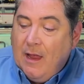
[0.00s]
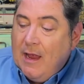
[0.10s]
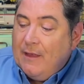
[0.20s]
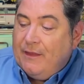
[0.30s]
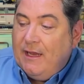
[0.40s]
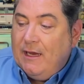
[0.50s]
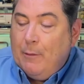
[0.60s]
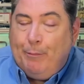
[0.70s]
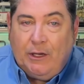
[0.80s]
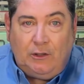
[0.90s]
The
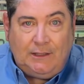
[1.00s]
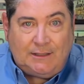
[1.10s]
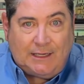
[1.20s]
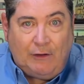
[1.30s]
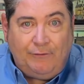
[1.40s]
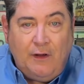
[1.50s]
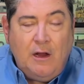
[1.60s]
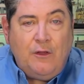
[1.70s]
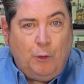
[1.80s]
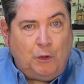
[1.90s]
build itself,
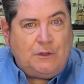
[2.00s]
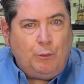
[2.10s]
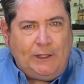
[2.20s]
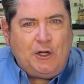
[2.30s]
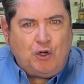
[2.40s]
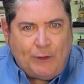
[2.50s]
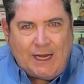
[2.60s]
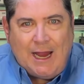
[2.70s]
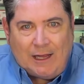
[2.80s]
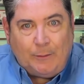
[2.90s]
there were some really
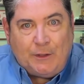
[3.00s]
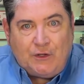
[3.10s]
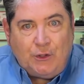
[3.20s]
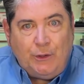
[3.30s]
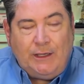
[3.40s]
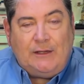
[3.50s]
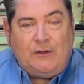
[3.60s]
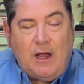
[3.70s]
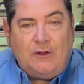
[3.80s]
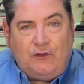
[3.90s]
tricky elements to it. It's
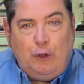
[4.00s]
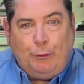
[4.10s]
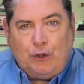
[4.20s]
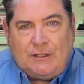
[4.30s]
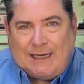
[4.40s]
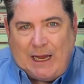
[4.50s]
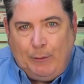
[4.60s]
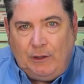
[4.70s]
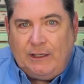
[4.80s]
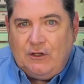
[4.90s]
not super
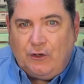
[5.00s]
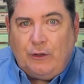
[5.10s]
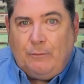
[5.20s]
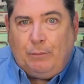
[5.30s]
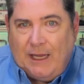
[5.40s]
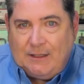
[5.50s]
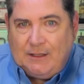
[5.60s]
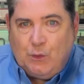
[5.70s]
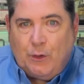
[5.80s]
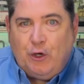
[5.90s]
stable in certain
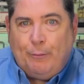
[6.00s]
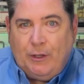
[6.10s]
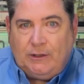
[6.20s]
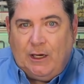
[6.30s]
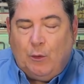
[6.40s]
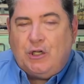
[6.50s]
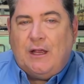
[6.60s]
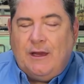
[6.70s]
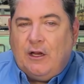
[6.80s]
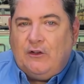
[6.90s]
places when you're building it, which I
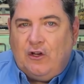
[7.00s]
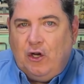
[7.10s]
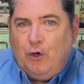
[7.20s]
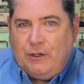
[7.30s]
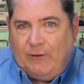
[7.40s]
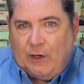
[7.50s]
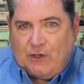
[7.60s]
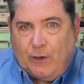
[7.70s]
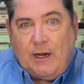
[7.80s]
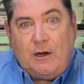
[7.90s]
think is hugely
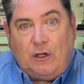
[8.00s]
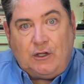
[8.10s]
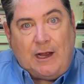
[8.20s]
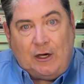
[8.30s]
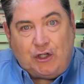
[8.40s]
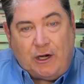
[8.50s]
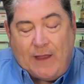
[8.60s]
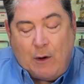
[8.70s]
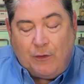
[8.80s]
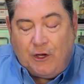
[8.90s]
frustrating, and I'll share
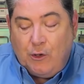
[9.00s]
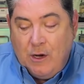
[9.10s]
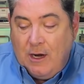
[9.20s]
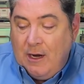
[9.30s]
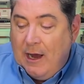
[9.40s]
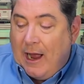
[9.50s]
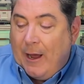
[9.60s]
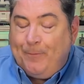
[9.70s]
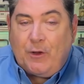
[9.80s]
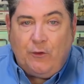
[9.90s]
that with you.
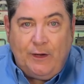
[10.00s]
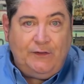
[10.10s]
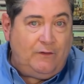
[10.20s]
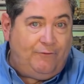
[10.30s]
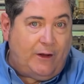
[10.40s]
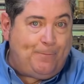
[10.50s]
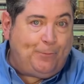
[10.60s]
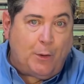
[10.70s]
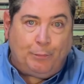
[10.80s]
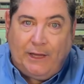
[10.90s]
There is some fun
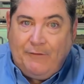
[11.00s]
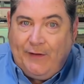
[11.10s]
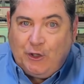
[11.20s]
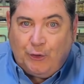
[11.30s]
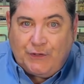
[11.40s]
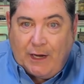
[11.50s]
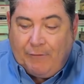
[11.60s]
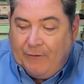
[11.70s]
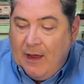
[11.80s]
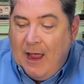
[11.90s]
play feature
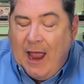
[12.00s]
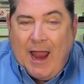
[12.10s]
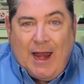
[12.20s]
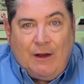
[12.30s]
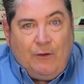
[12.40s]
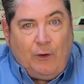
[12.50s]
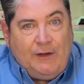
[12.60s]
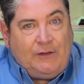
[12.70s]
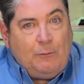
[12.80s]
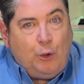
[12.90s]
stuff, and there is
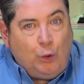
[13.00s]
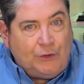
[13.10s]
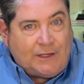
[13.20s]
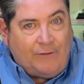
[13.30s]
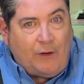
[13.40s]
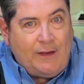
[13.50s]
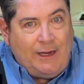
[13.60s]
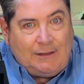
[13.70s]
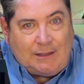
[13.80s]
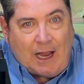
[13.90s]
some cool stuff on the
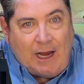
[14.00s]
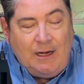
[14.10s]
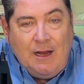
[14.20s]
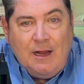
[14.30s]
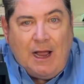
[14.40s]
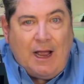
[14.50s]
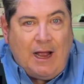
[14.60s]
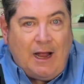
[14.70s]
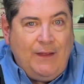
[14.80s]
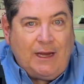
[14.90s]
inside
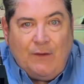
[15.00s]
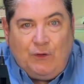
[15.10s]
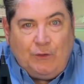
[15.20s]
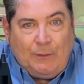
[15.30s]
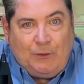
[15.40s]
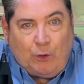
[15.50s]
that gives you some story